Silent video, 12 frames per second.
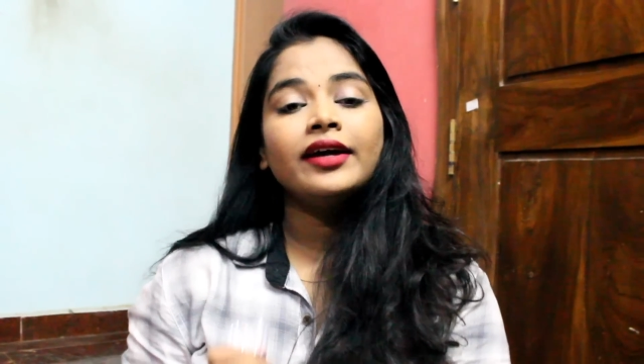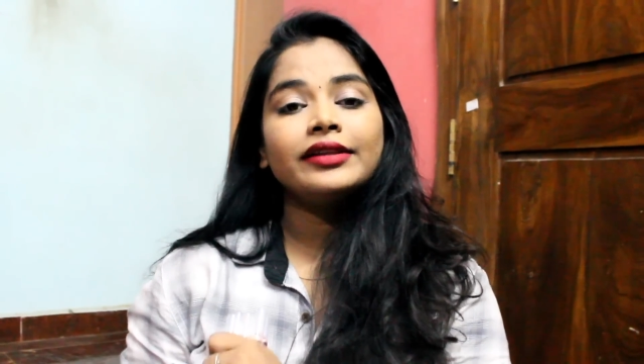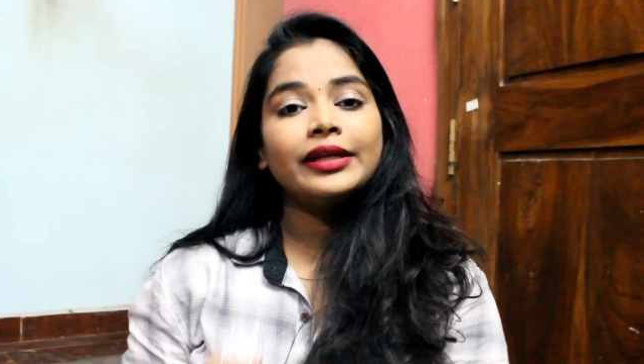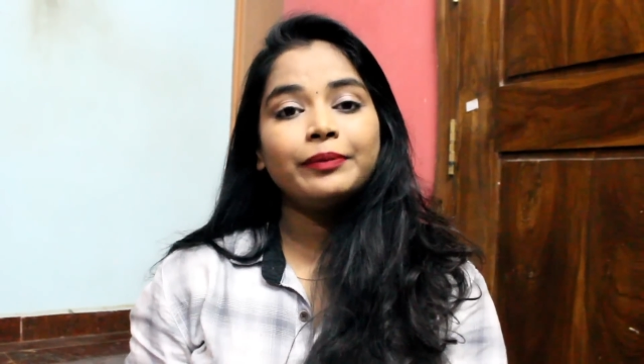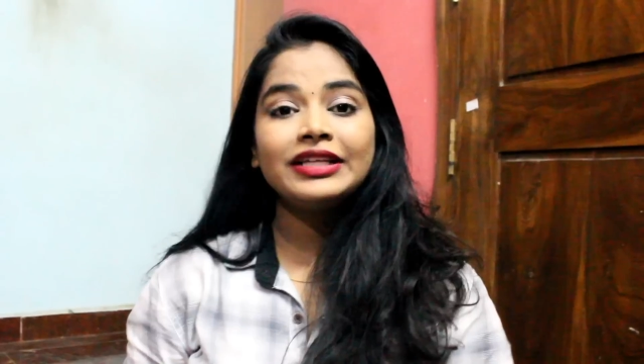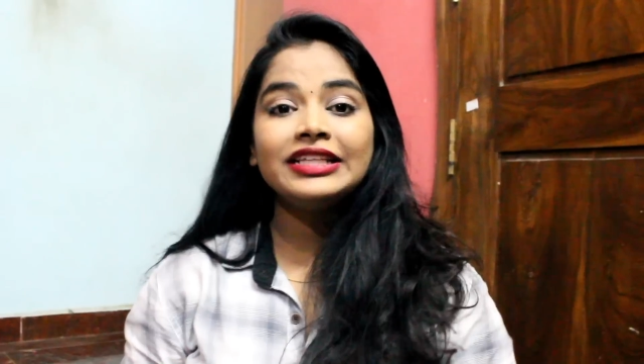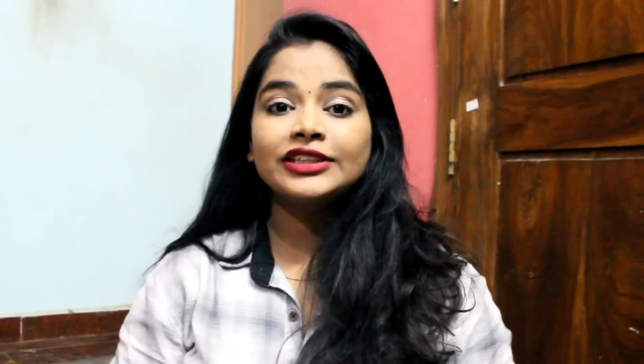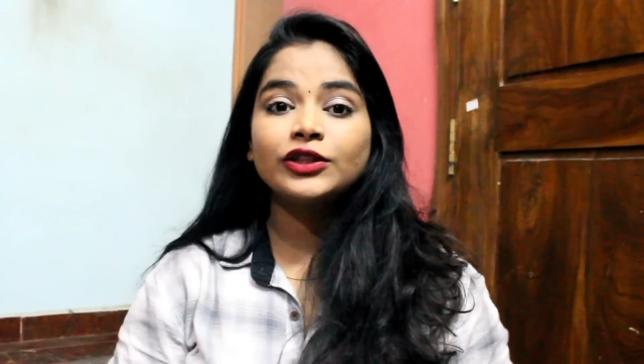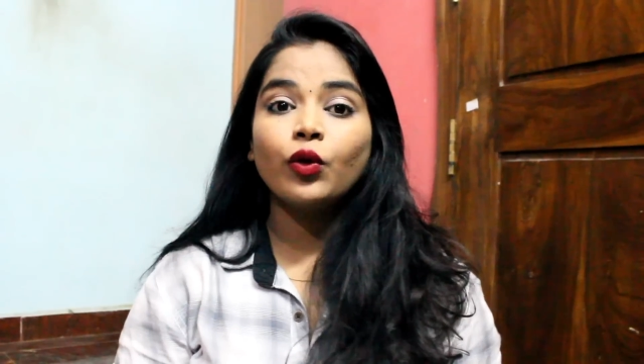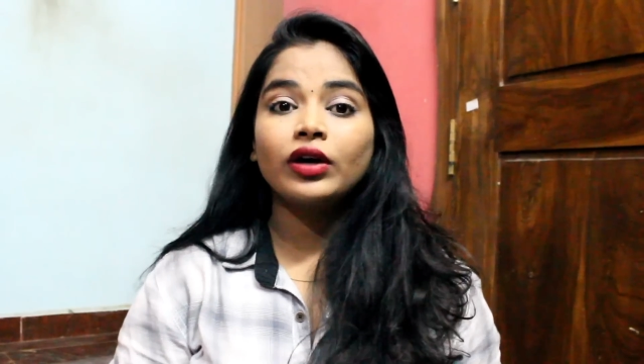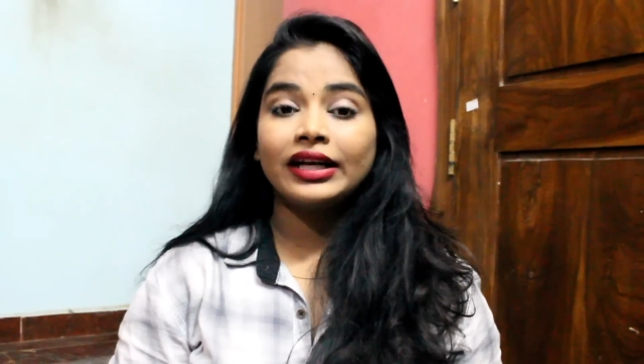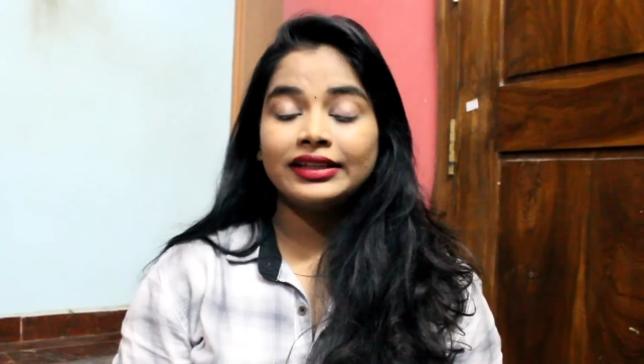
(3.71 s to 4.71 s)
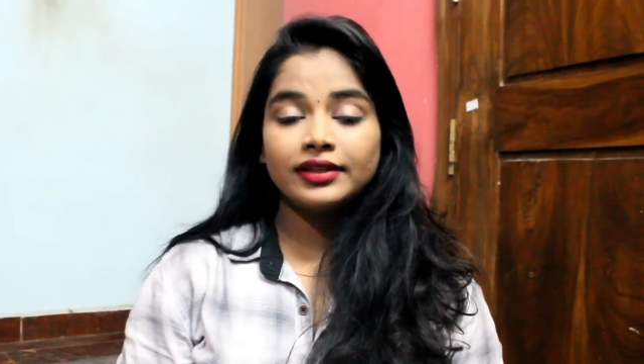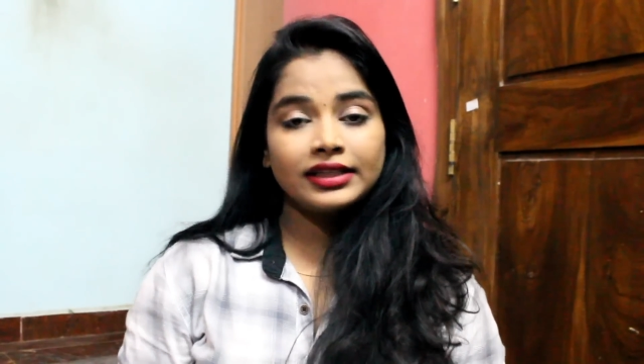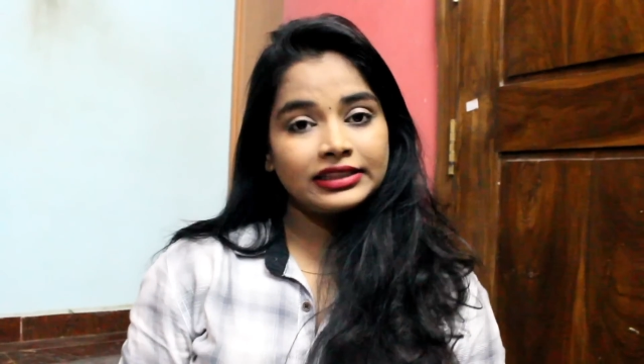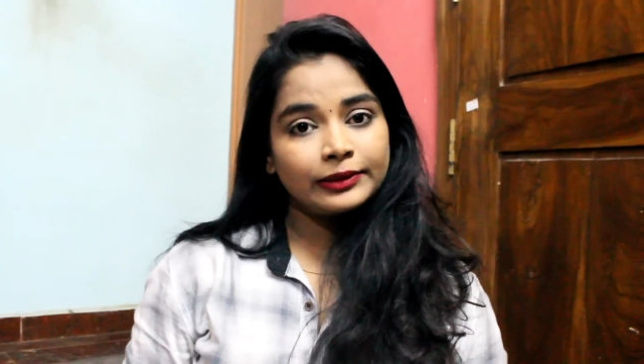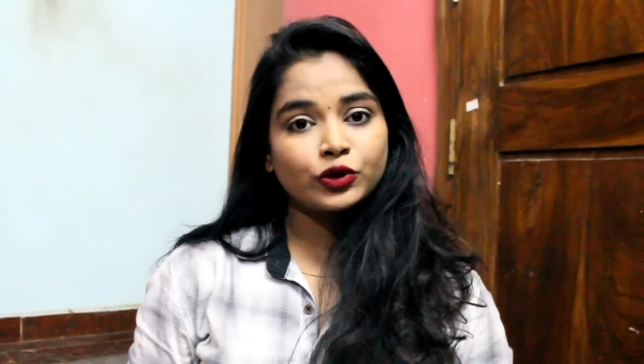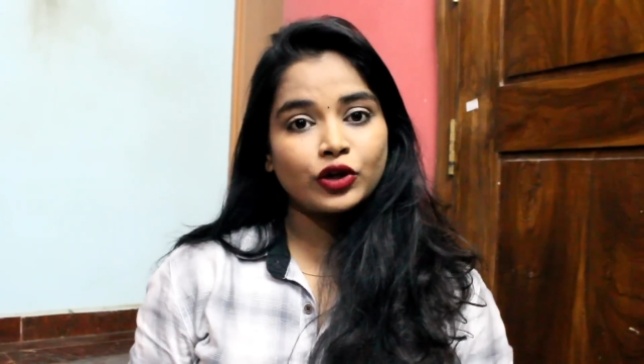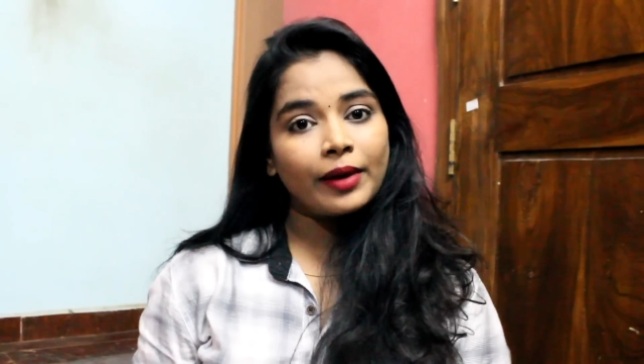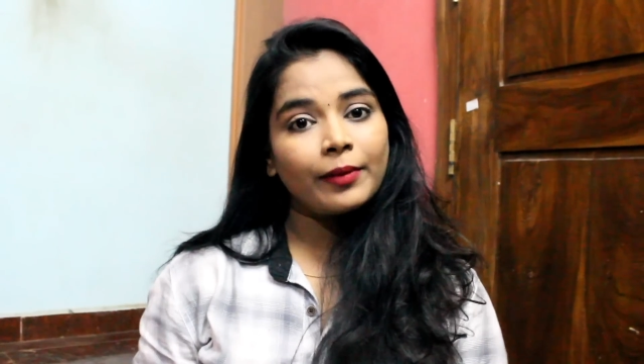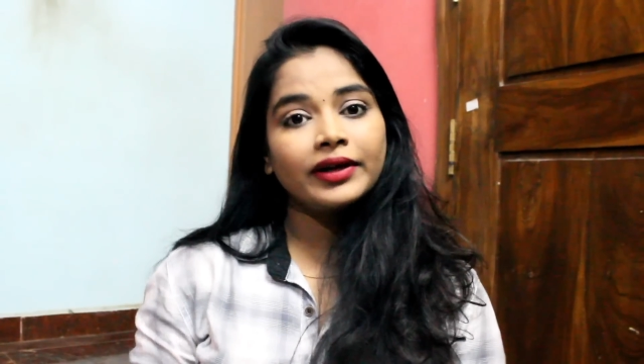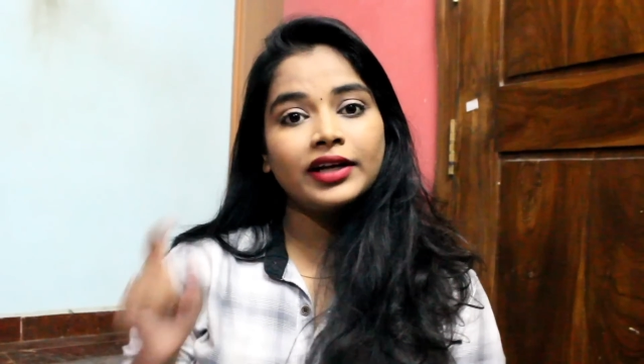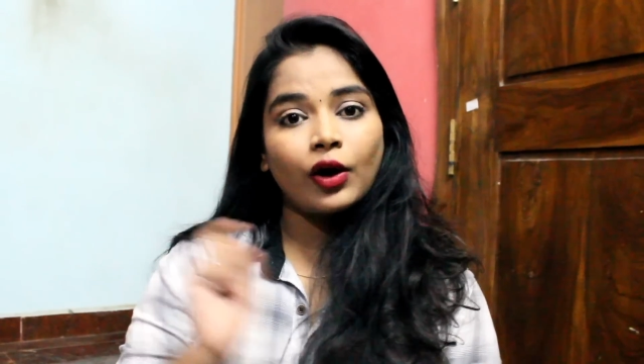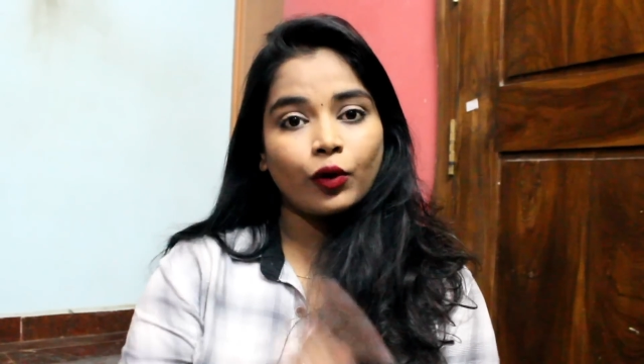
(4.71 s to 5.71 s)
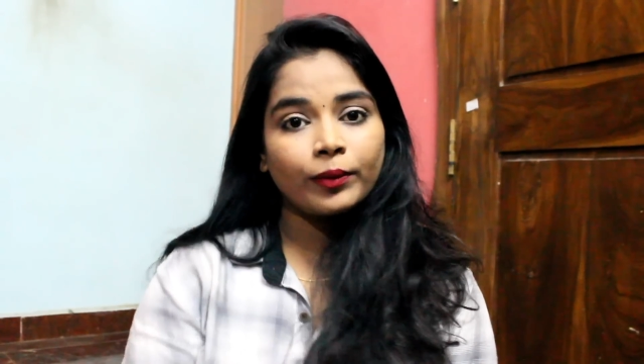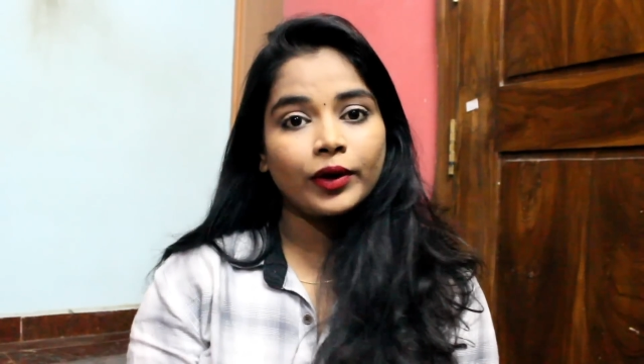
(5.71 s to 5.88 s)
then please go click the red subscribe button down